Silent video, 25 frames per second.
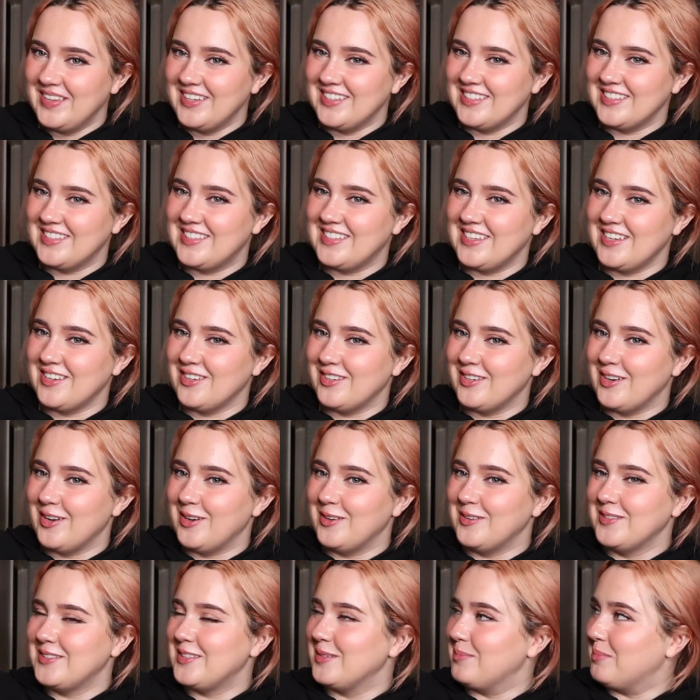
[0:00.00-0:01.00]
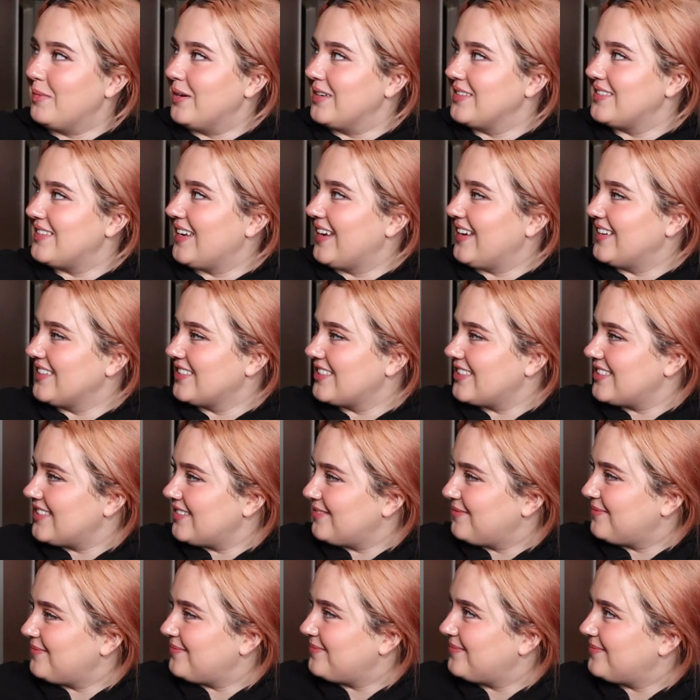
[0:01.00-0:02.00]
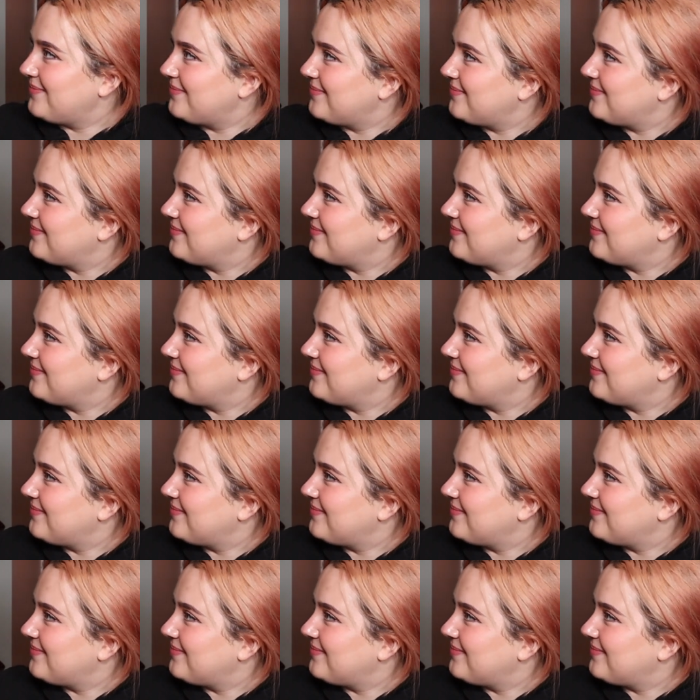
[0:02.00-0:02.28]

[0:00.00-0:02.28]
They just see your nose and mustache. Can you see me?